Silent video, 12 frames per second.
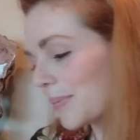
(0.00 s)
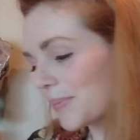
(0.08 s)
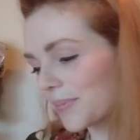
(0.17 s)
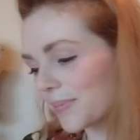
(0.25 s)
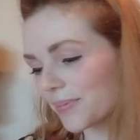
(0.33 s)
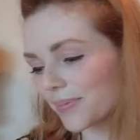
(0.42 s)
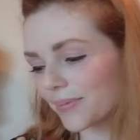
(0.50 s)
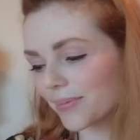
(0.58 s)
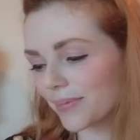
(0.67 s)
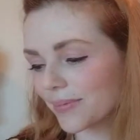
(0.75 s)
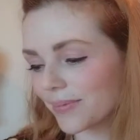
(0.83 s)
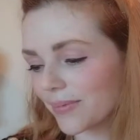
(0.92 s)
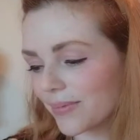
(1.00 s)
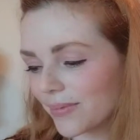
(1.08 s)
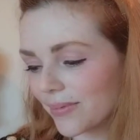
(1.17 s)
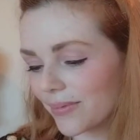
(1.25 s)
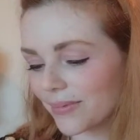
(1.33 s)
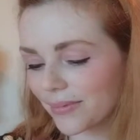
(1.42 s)

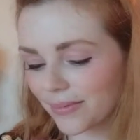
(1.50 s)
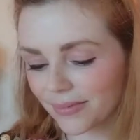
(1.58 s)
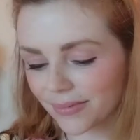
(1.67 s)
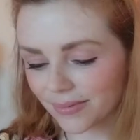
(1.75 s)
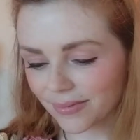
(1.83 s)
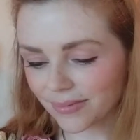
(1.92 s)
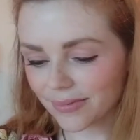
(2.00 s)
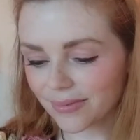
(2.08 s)
Nothing is said.